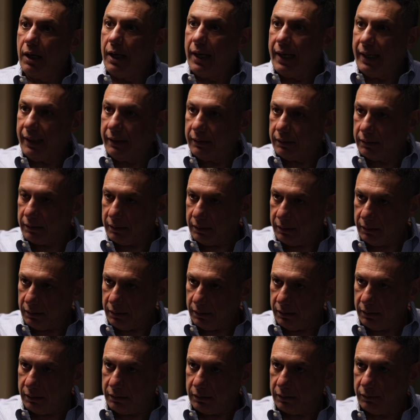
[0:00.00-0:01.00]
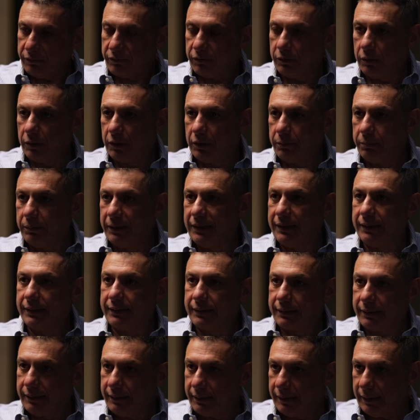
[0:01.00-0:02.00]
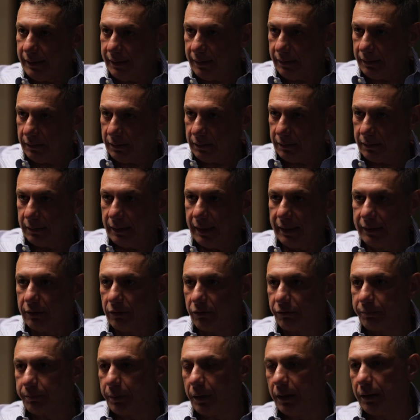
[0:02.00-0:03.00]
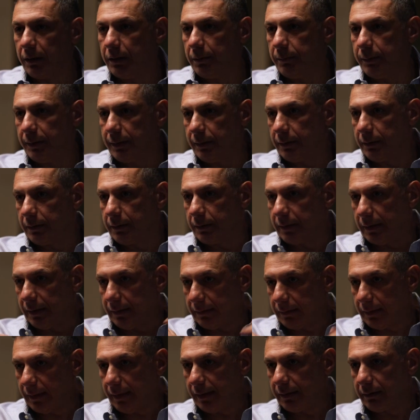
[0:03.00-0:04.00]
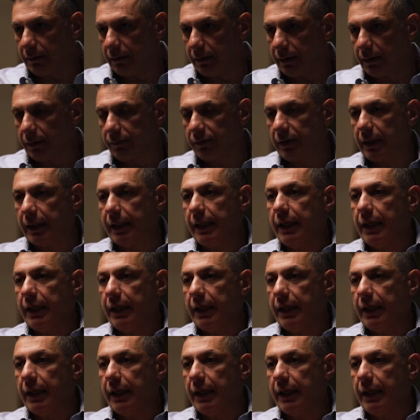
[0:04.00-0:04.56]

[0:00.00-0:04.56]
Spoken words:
and the Foreign Minister and the Head of Parliament and the Head of,